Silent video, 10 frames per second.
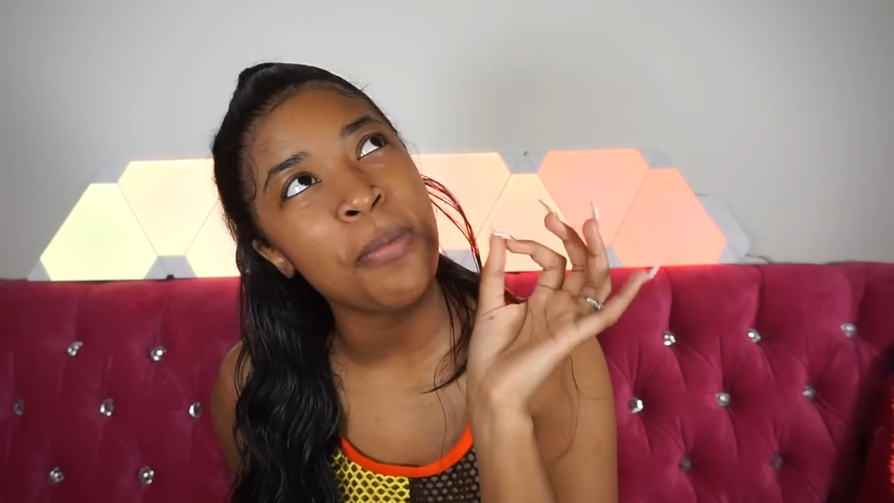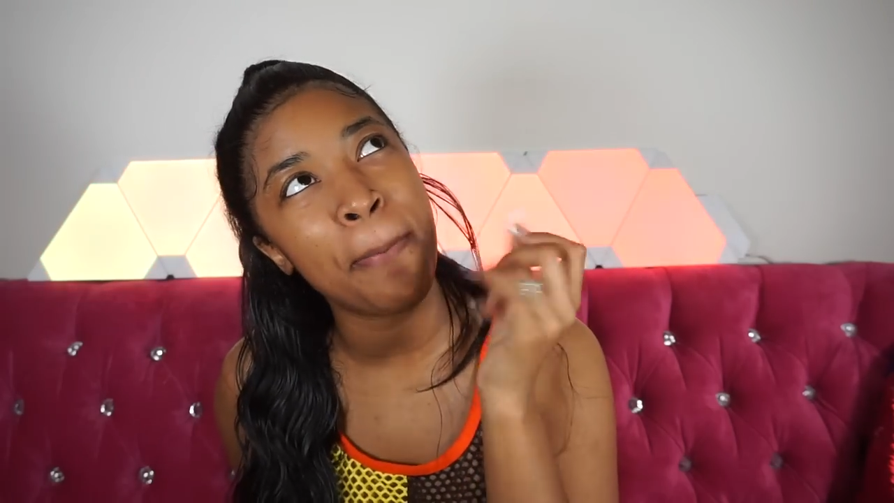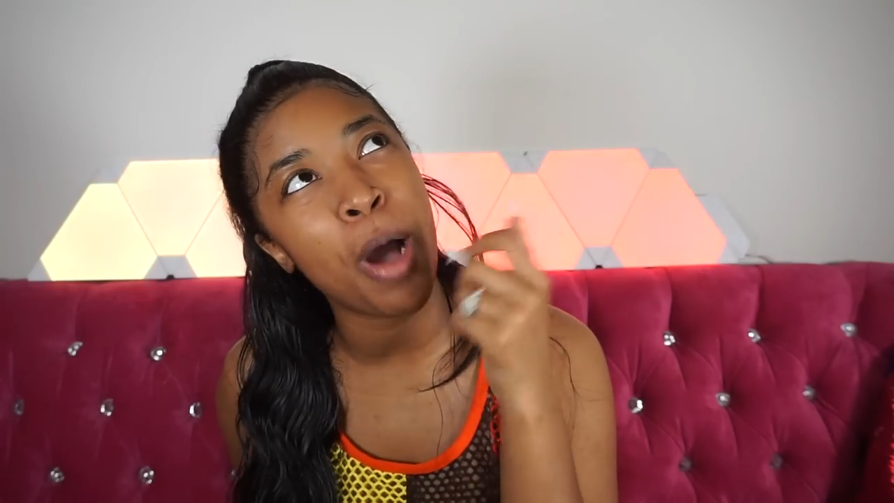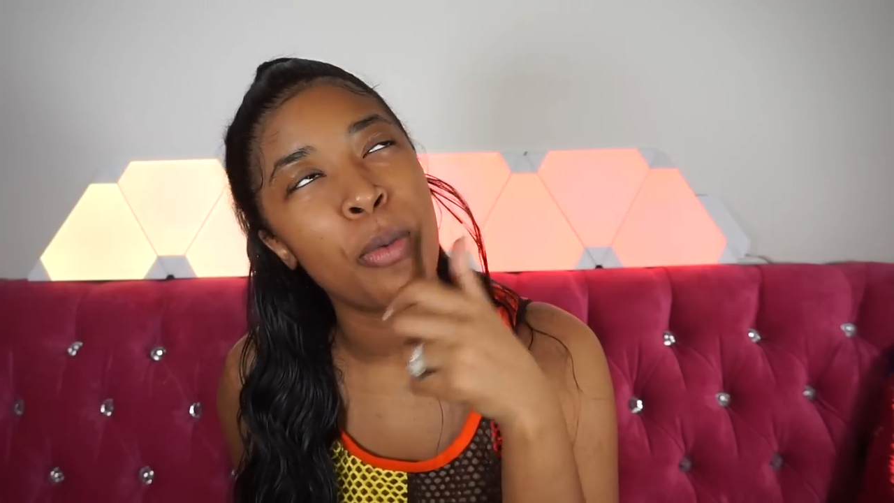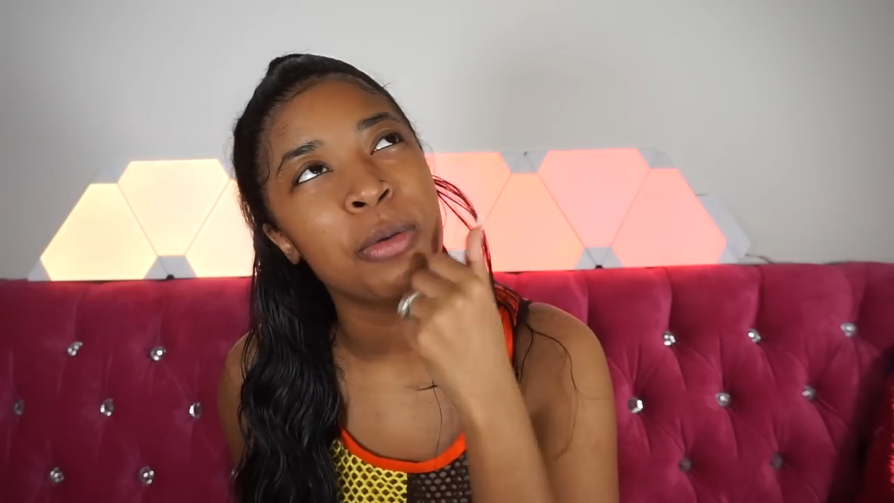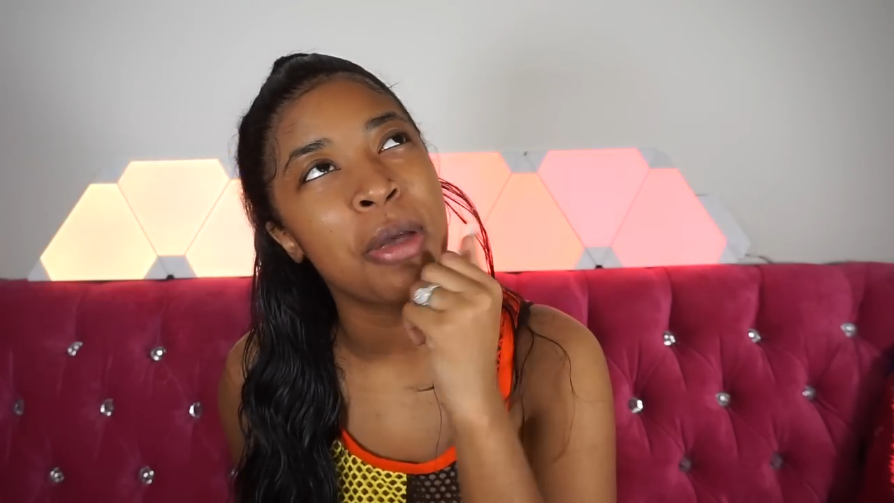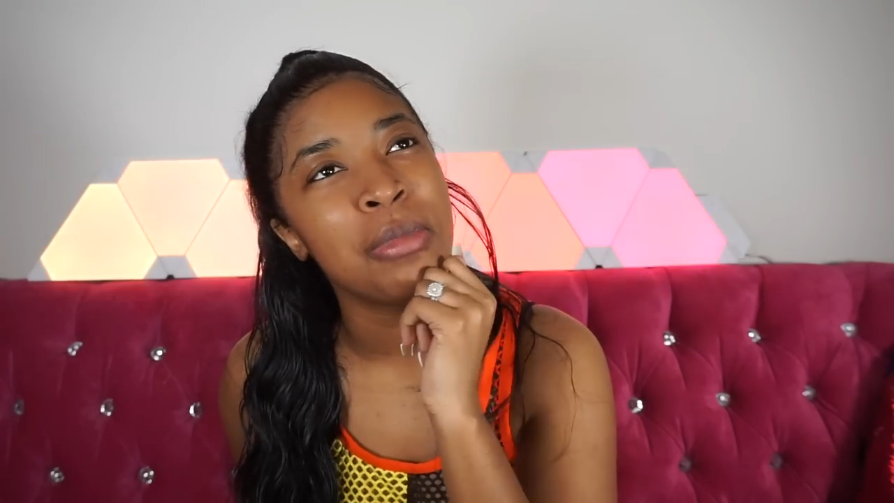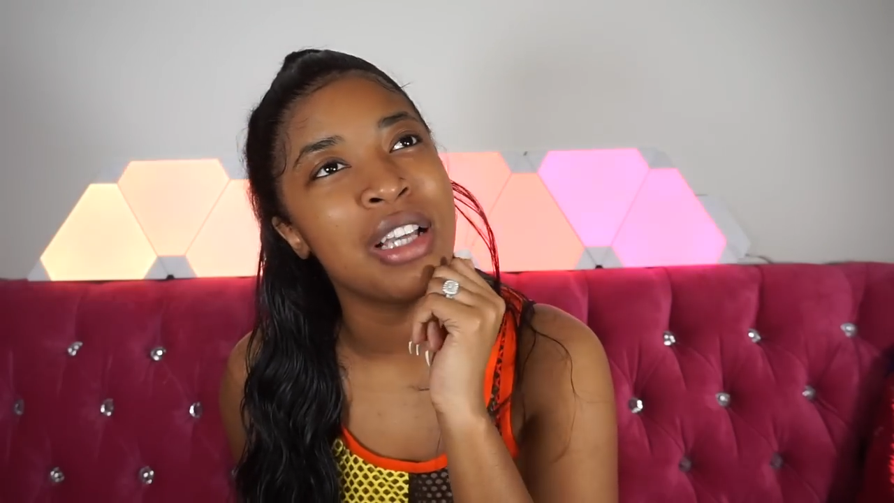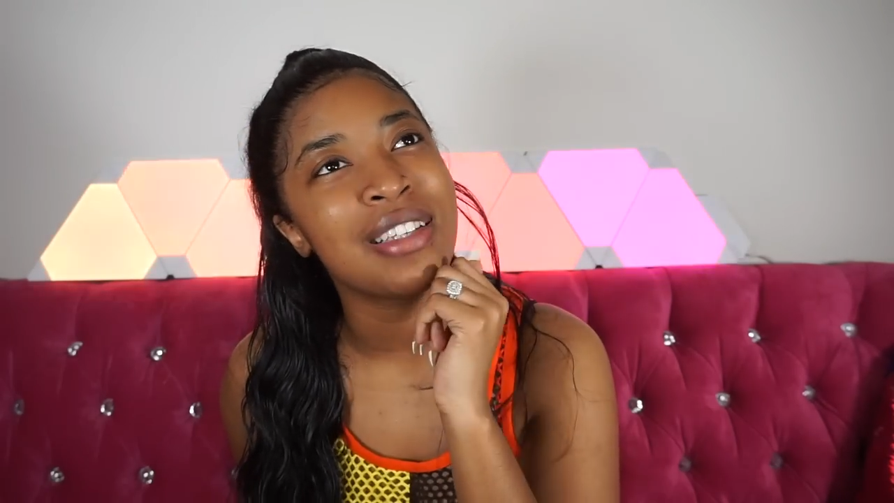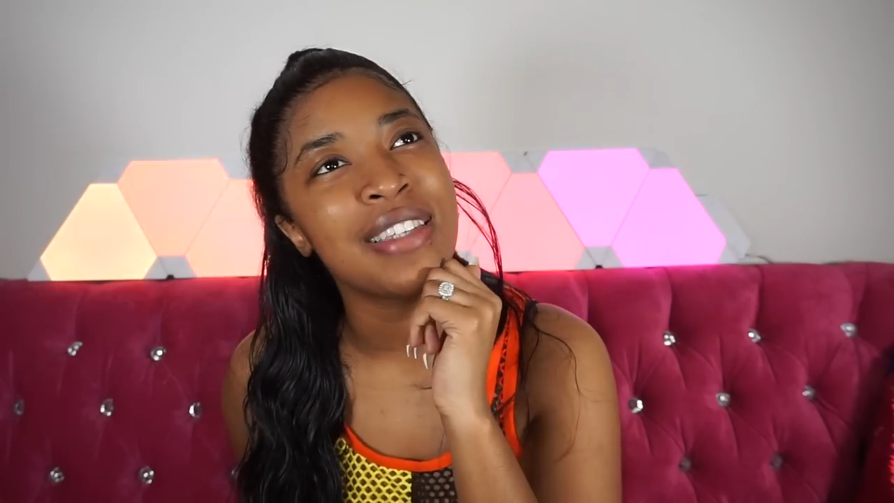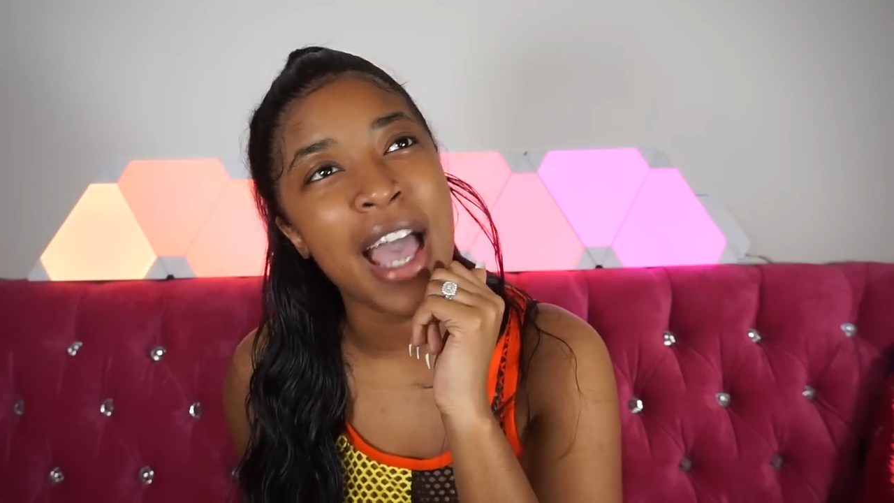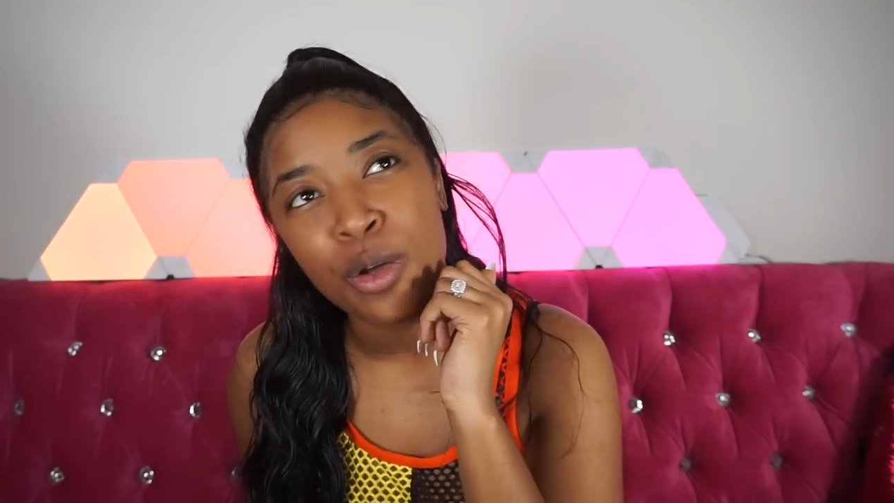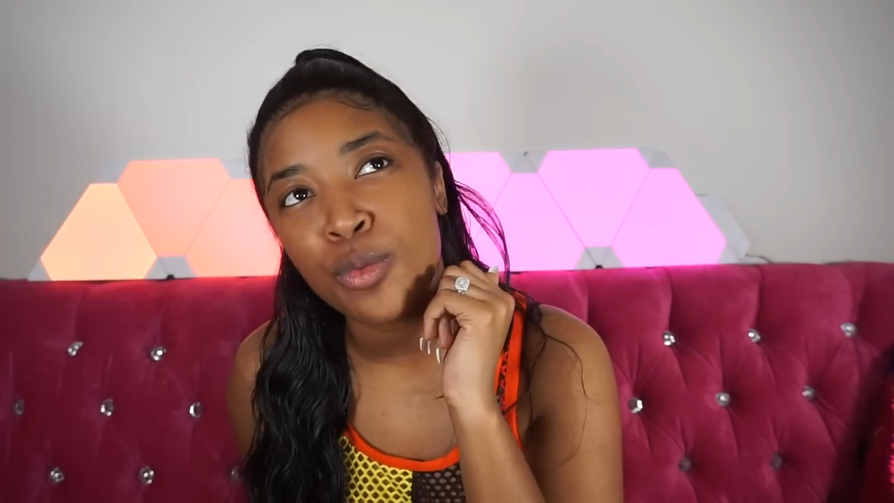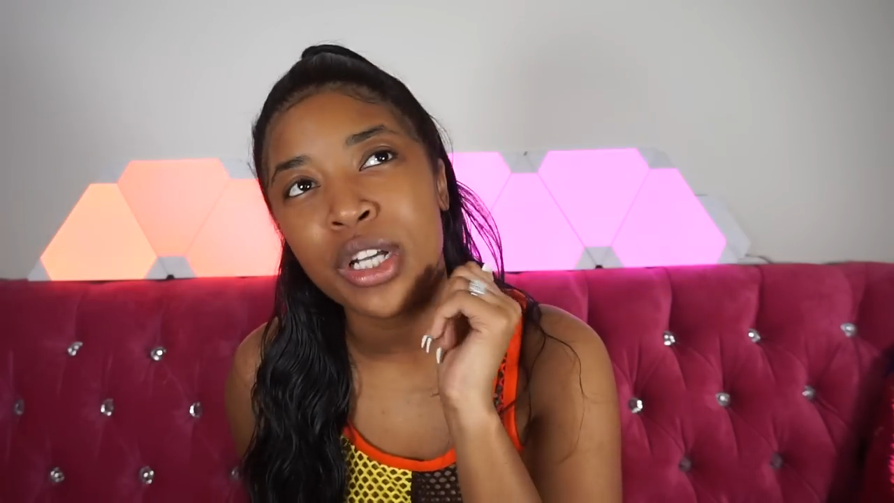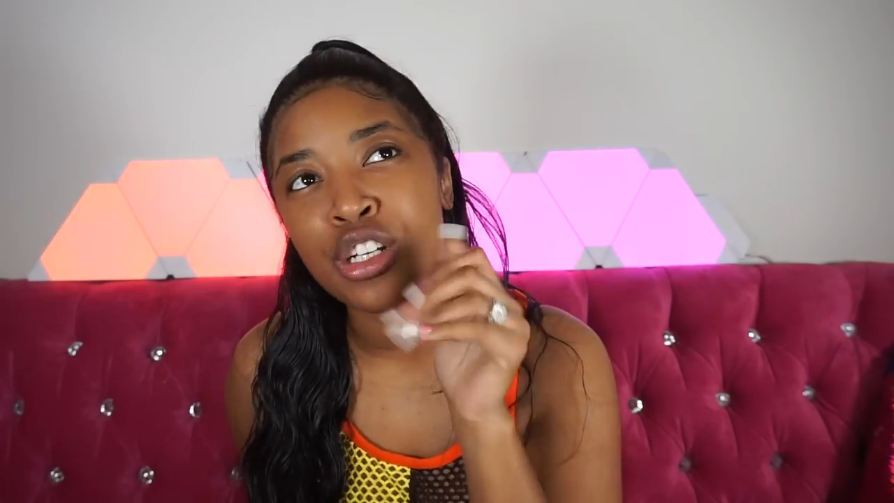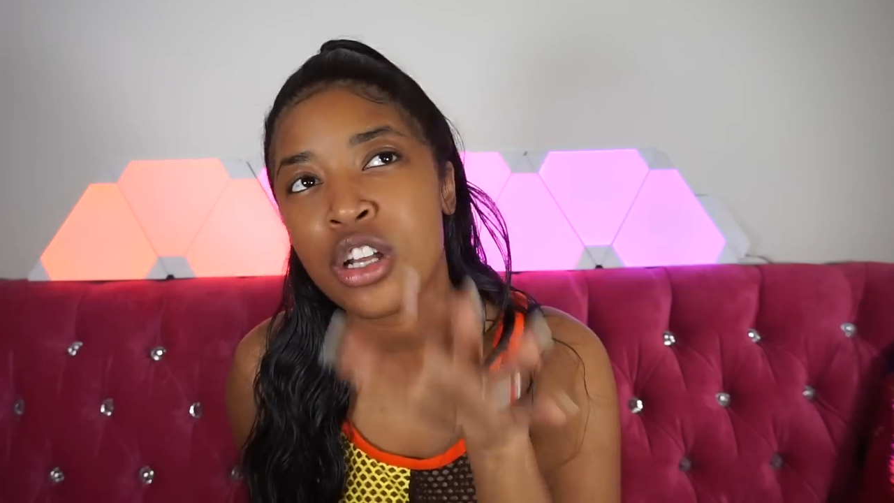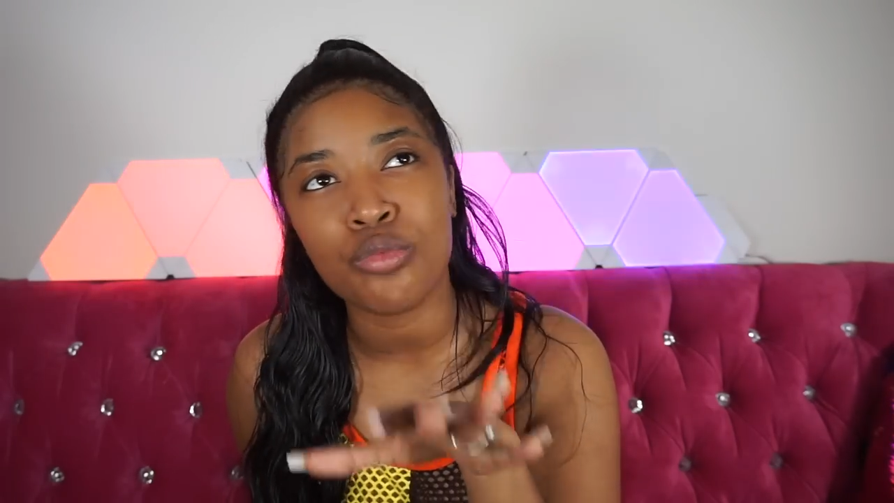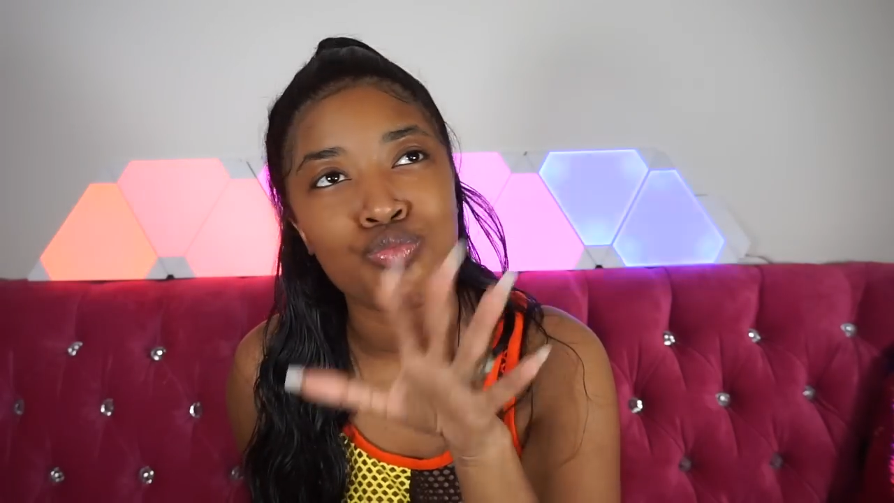my mom would make me a sandwich